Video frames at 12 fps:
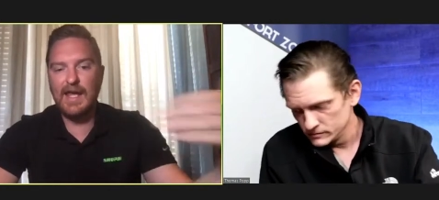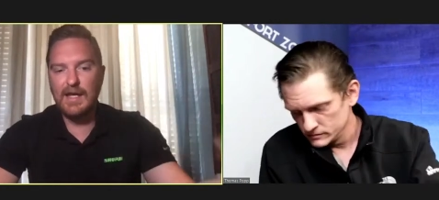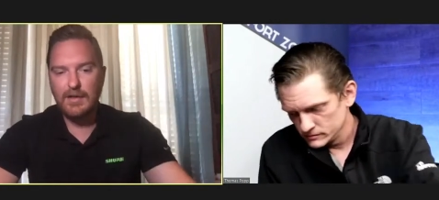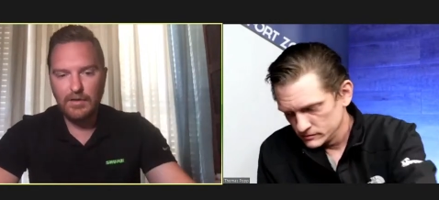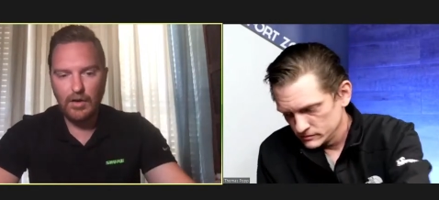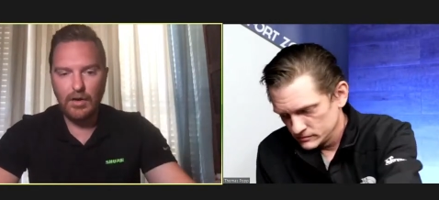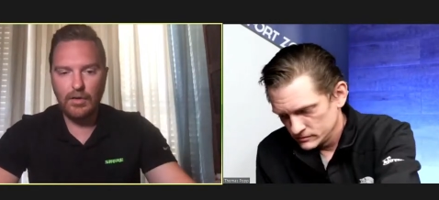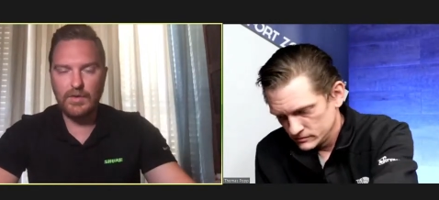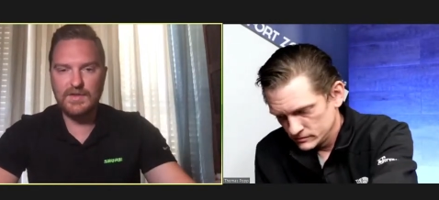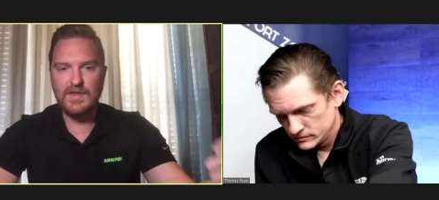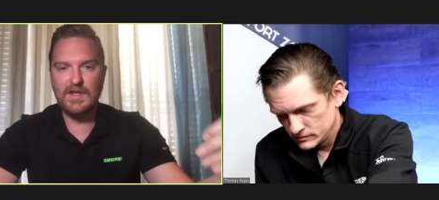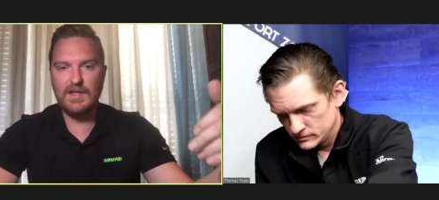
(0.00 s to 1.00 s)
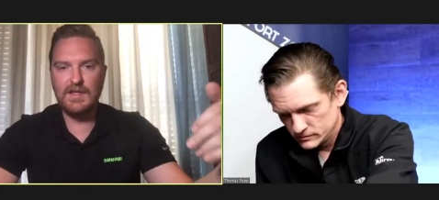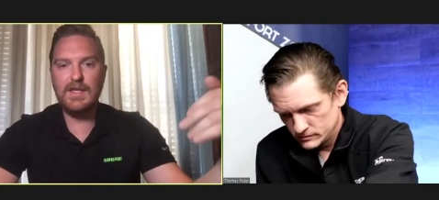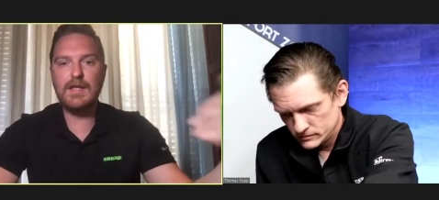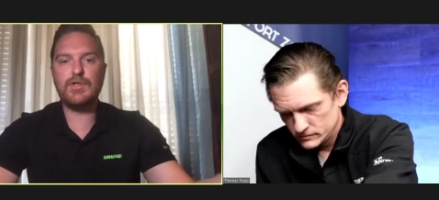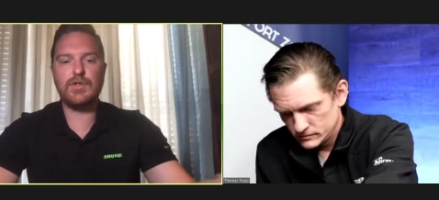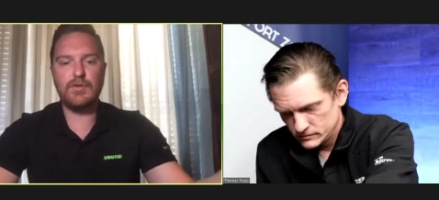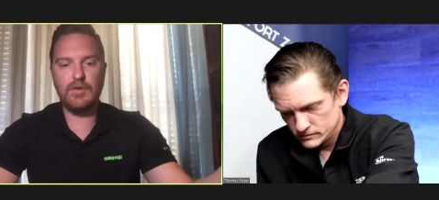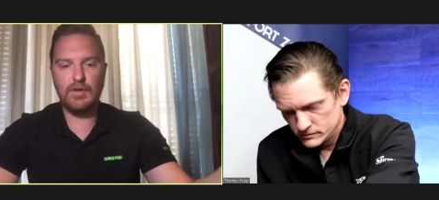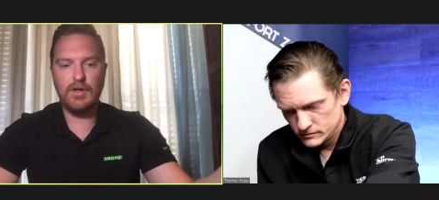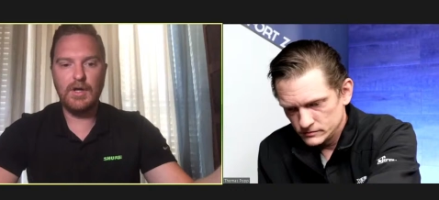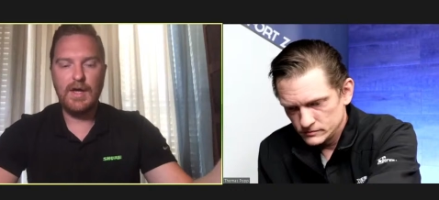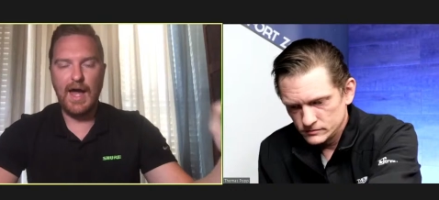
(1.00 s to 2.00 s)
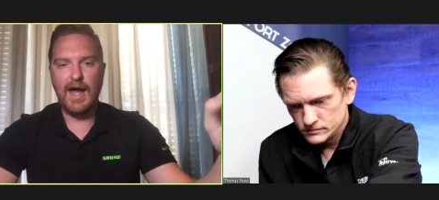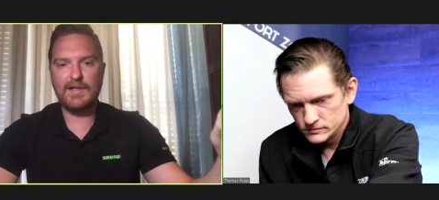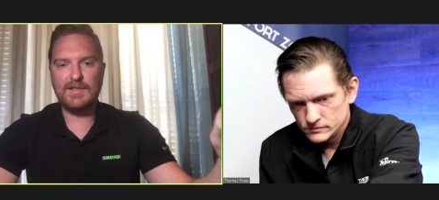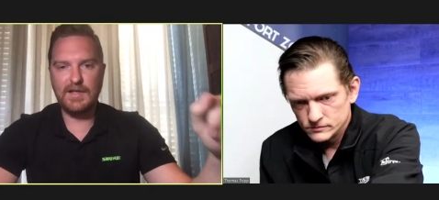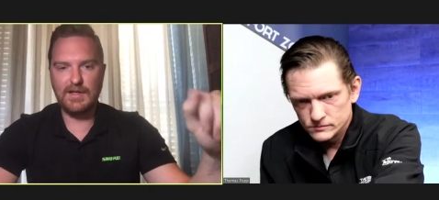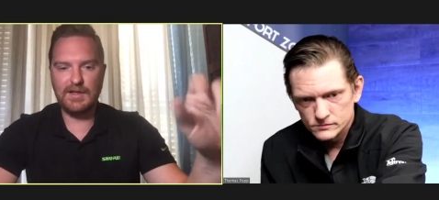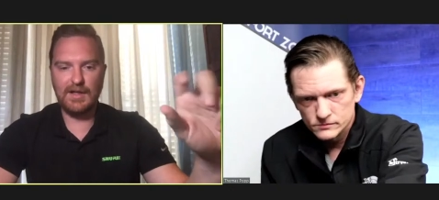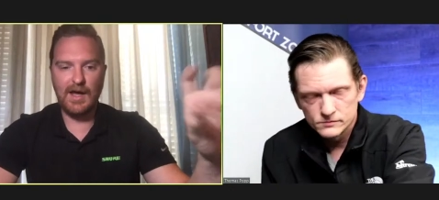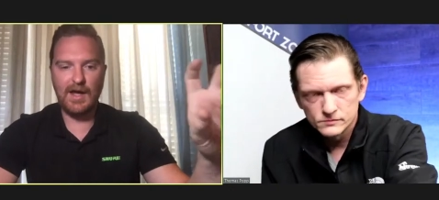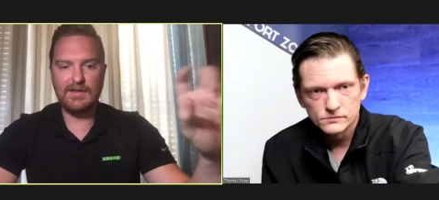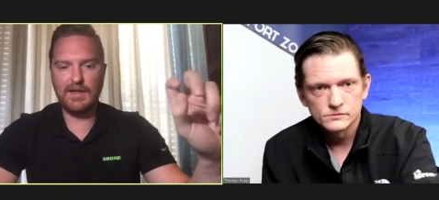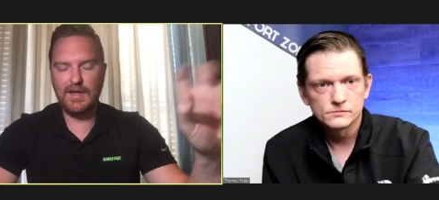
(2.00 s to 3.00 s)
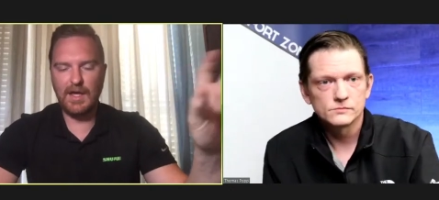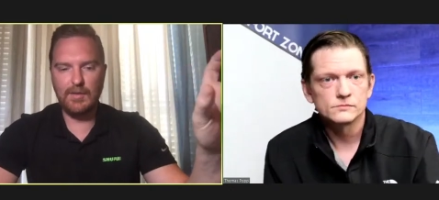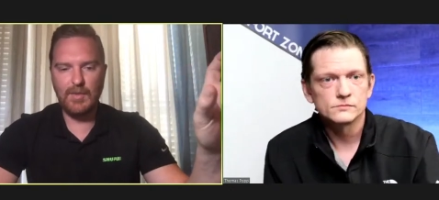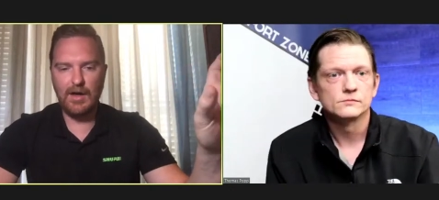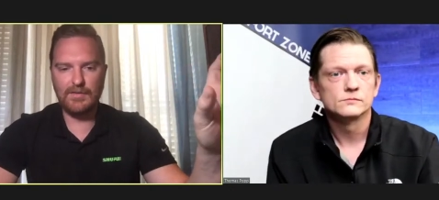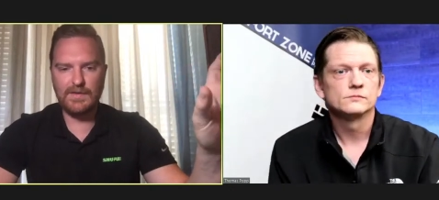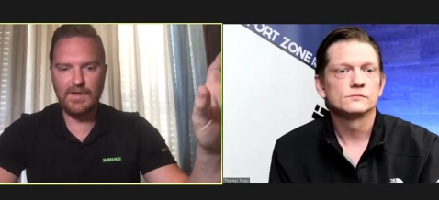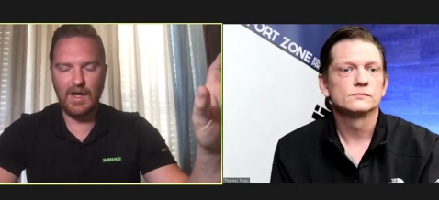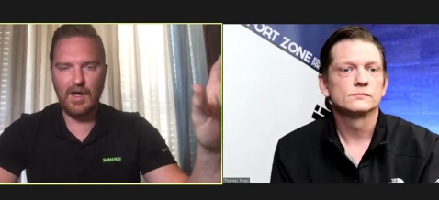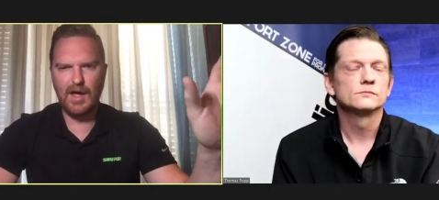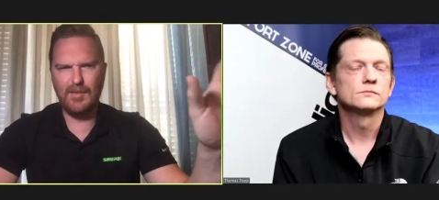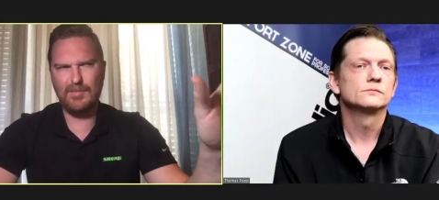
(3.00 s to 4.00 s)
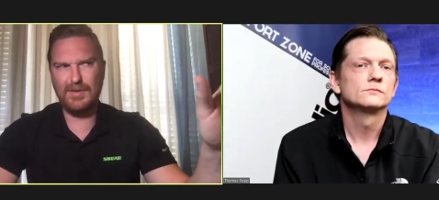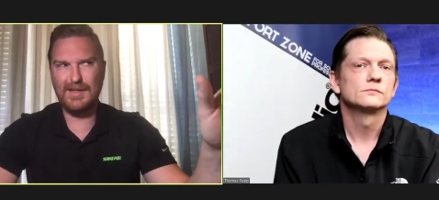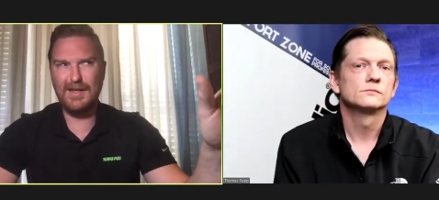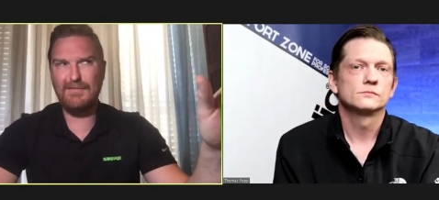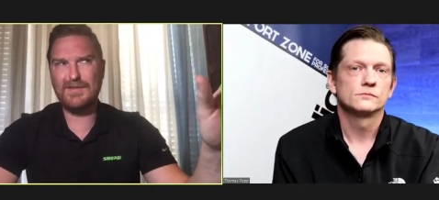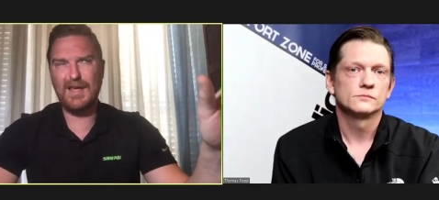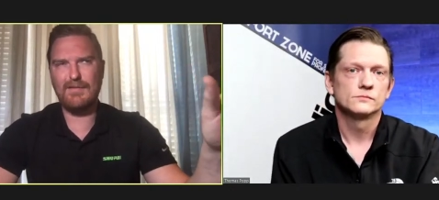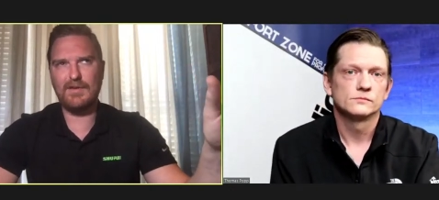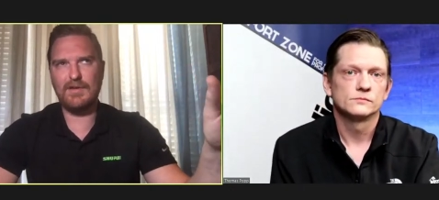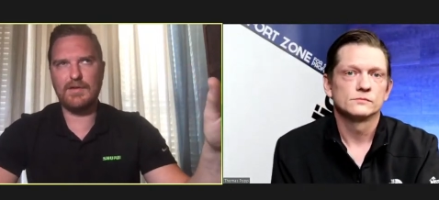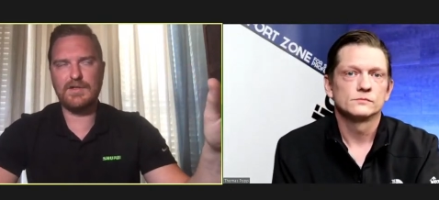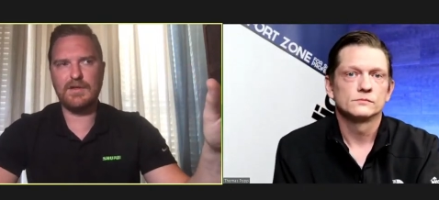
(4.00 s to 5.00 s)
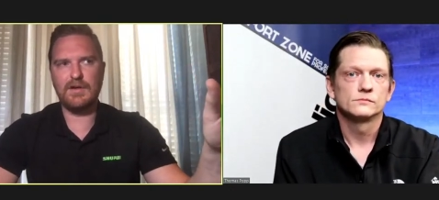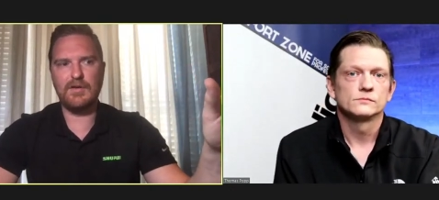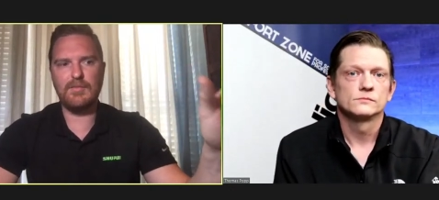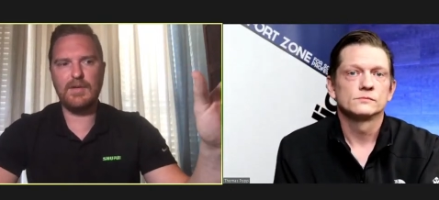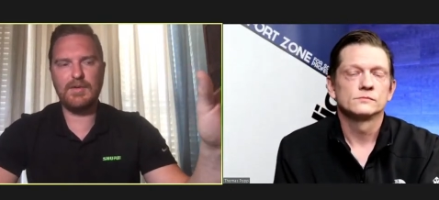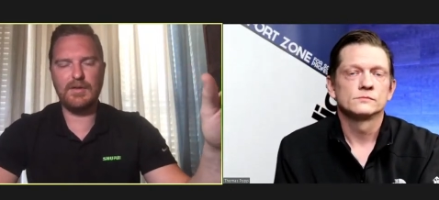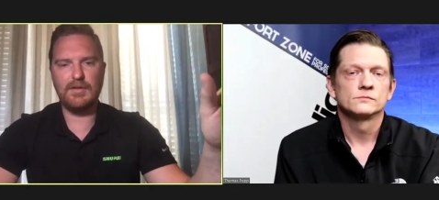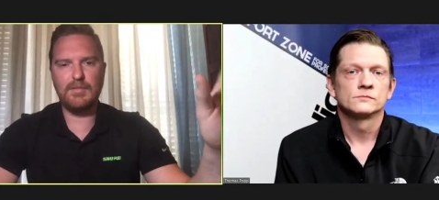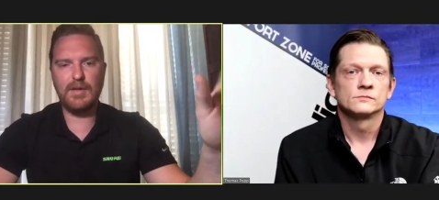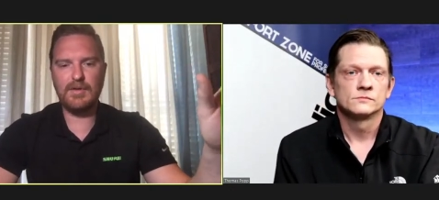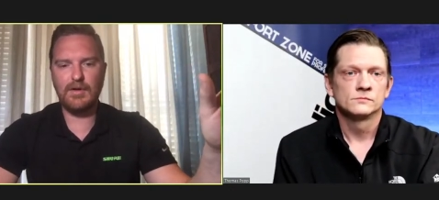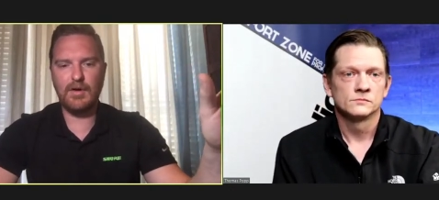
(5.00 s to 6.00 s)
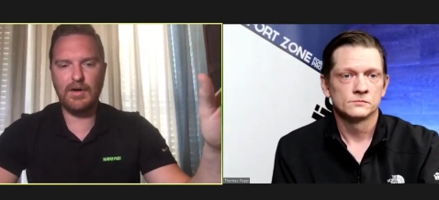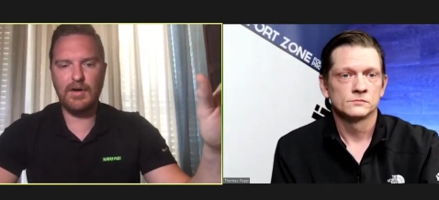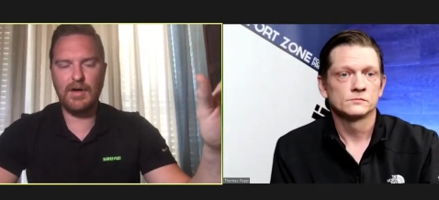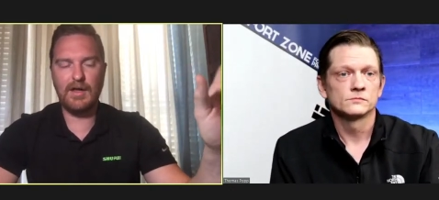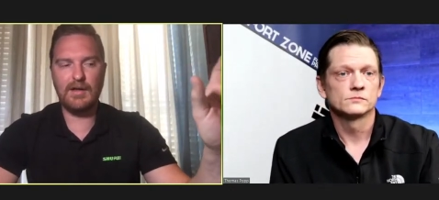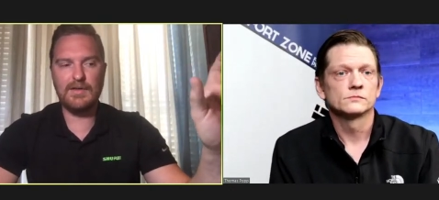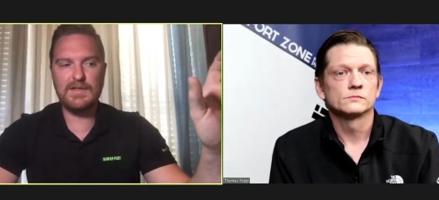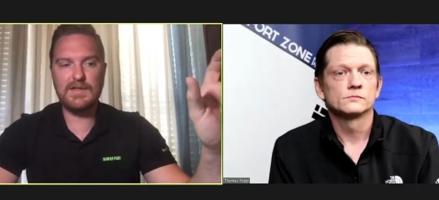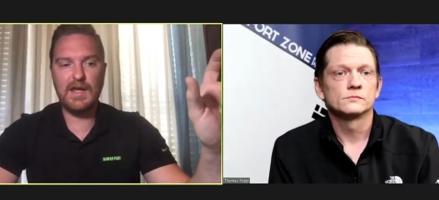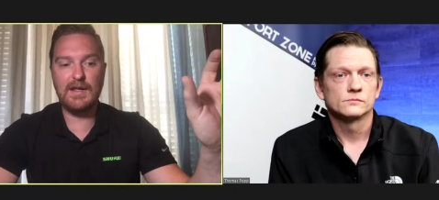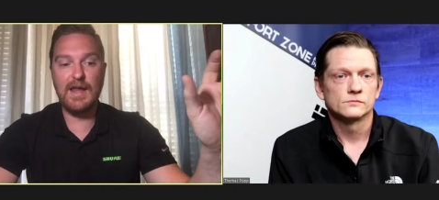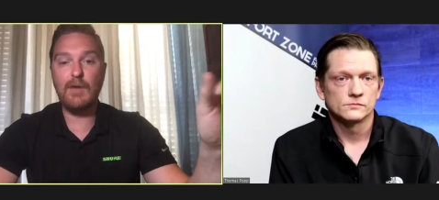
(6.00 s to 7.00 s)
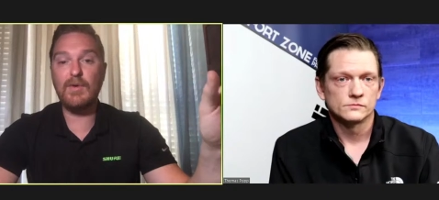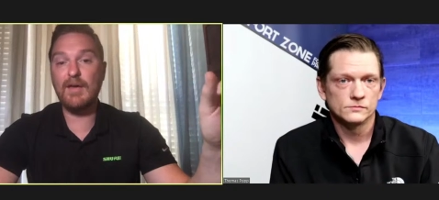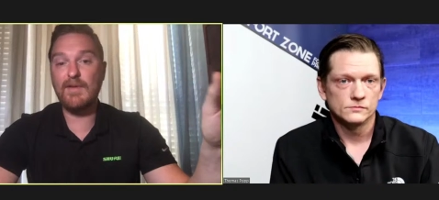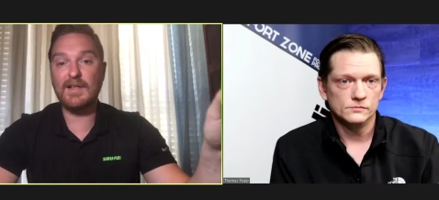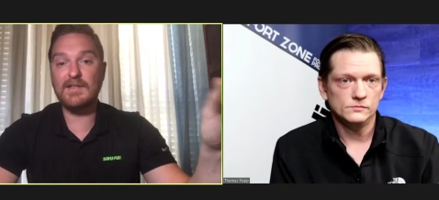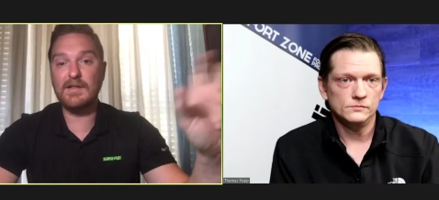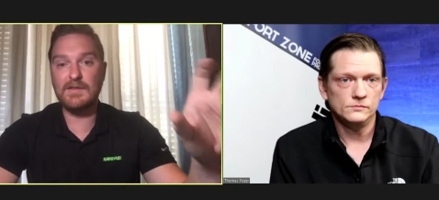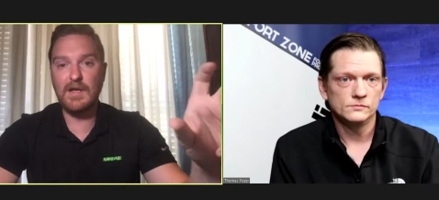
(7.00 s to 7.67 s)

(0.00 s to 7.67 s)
Speaker 1: Analog was the initial Axion line that came out, I, I believe, seven years ago, maybe maybe longer. And and now we have Axion